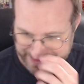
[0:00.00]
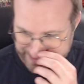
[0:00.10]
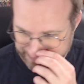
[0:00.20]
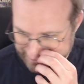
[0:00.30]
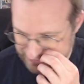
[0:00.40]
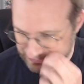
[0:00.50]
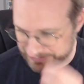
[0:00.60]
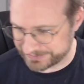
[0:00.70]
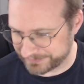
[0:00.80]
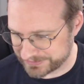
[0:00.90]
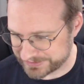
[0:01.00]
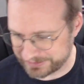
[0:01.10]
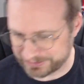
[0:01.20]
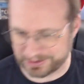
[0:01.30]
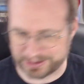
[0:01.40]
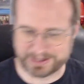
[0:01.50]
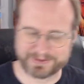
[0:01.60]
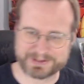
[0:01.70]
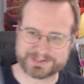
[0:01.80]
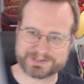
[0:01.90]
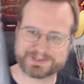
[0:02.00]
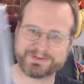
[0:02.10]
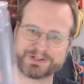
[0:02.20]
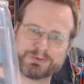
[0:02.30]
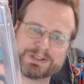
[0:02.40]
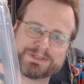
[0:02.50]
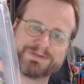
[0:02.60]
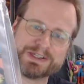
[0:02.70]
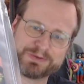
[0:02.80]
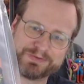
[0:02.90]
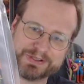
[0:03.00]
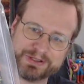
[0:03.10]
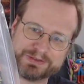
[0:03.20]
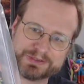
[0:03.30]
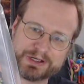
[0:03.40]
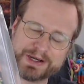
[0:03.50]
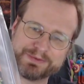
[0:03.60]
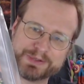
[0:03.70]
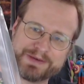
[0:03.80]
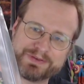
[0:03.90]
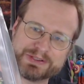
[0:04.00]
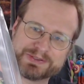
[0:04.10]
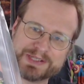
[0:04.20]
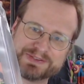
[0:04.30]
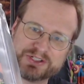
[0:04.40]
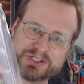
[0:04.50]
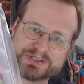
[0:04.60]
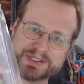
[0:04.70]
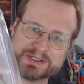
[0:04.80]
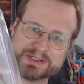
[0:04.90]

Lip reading: The previous one was the first Killer Croc cover. This is the first one with his face revealed. All right, whatever you say, CGC.